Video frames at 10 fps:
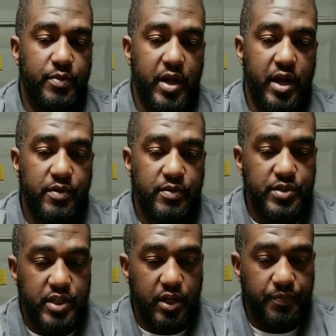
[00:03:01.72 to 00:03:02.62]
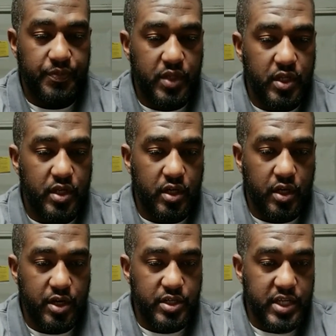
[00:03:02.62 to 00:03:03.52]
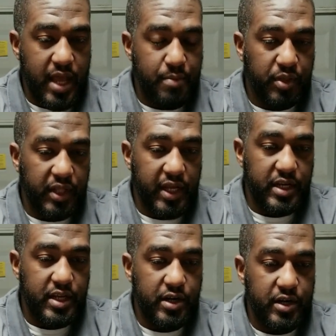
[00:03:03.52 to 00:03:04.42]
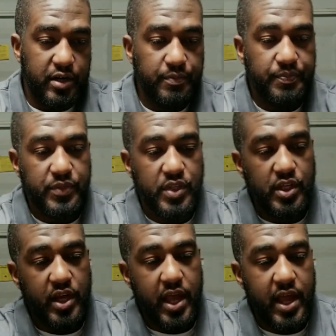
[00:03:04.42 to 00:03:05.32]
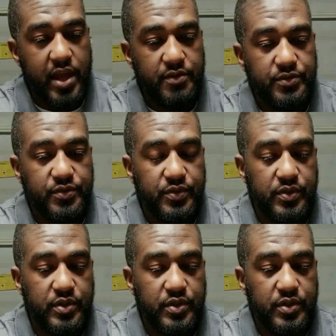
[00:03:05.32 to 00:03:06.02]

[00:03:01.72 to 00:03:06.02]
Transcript: it from there. So on your top plate here, you have